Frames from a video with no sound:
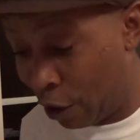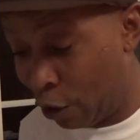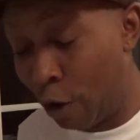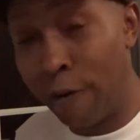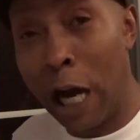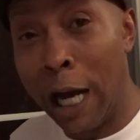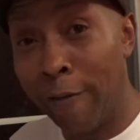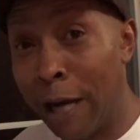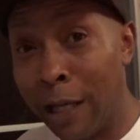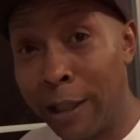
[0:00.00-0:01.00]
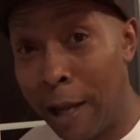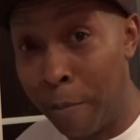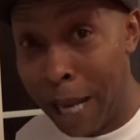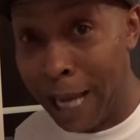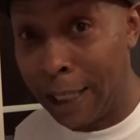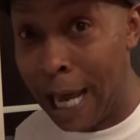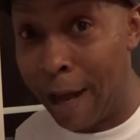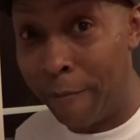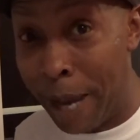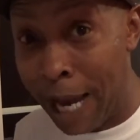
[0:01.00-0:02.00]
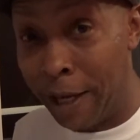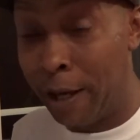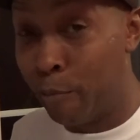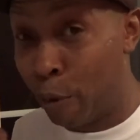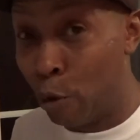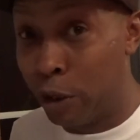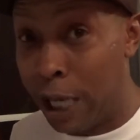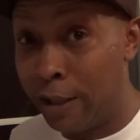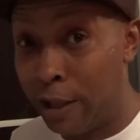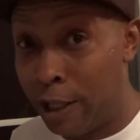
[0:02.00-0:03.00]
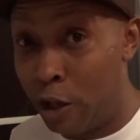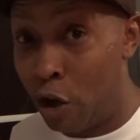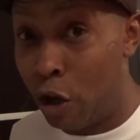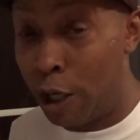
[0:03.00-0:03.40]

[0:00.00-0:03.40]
So if y'all ever out there Black Lives Matter and protesting and all